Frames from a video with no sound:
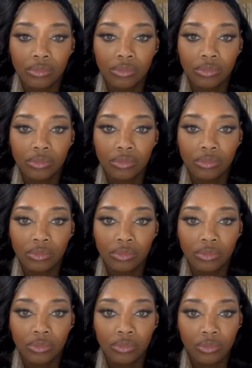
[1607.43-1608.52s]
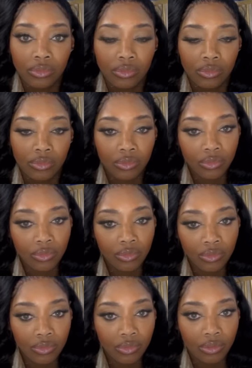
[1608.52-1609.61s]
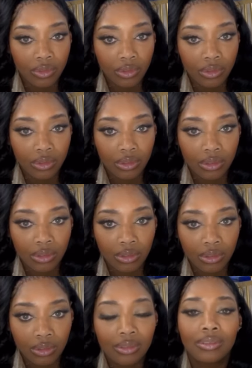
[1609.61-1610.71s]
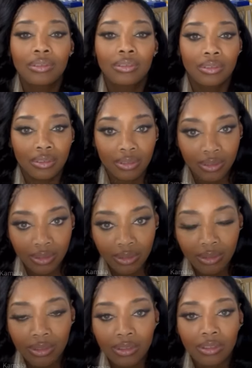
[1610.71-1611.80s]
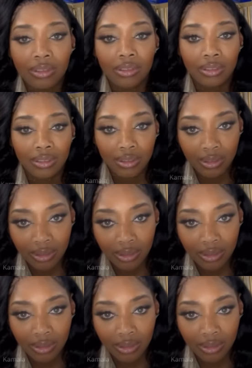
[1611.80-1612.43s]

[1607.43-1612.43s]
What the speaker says: The person shown says nothing.